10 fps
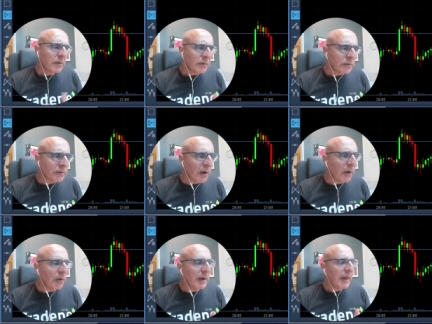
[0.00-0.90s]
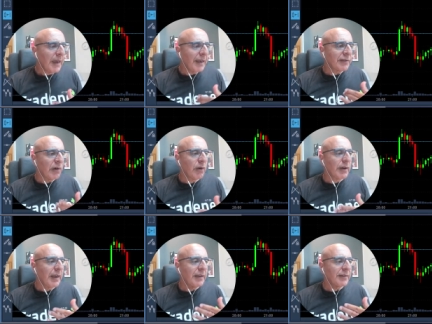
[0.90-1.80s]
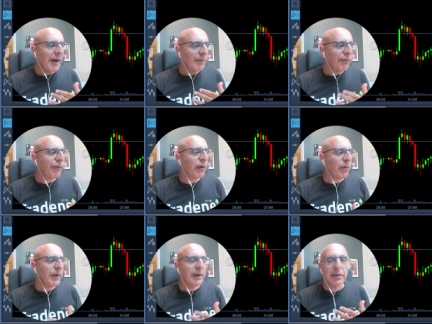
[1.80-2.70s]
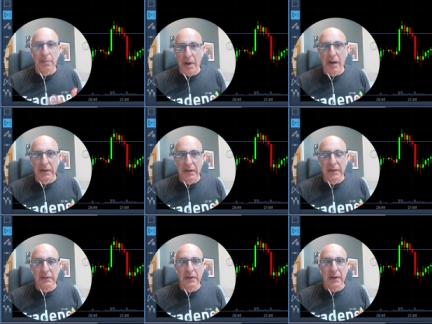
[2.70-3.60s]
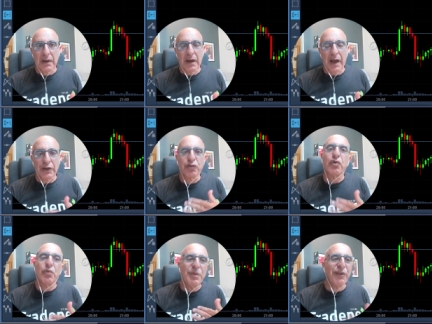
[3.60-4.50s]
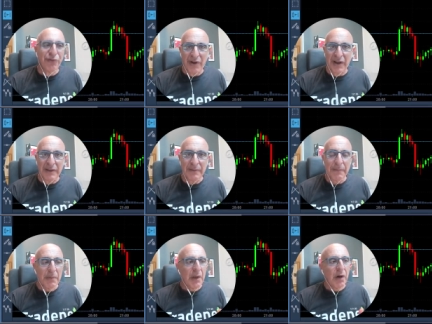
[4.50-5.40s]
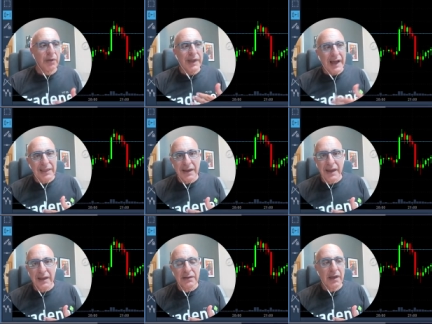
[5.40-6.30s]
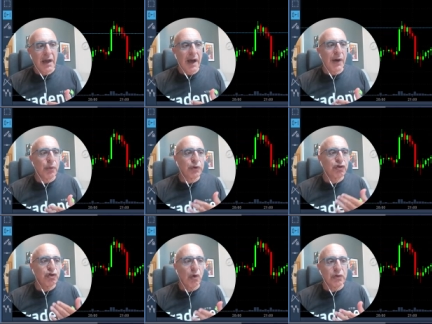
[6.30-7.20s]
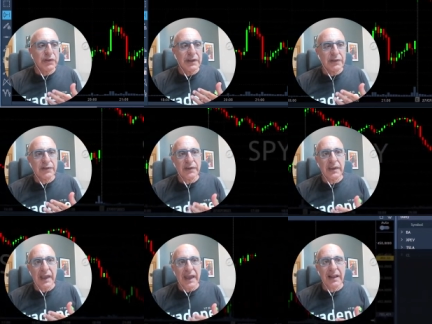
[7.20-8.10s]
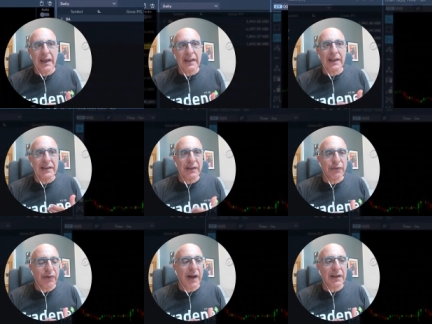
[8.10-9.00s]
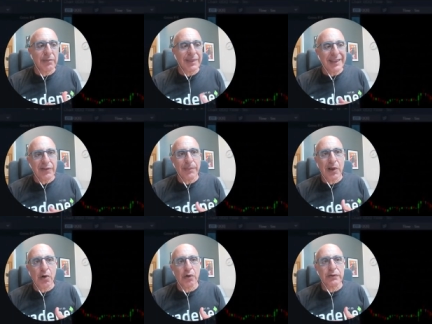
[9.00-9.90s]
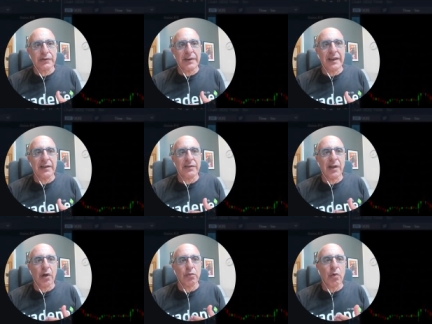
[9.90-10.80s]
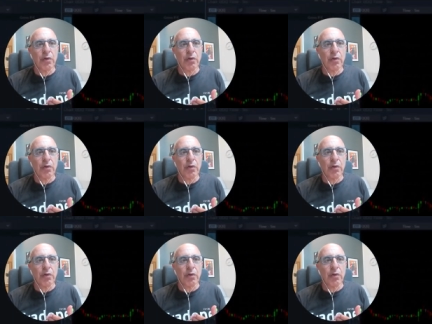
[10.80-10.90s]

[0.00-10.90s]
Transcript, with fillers: So as long as I'm following the market, I should be fine. On the other hand, I was shorting CL and I did fine, but that's because CL is down more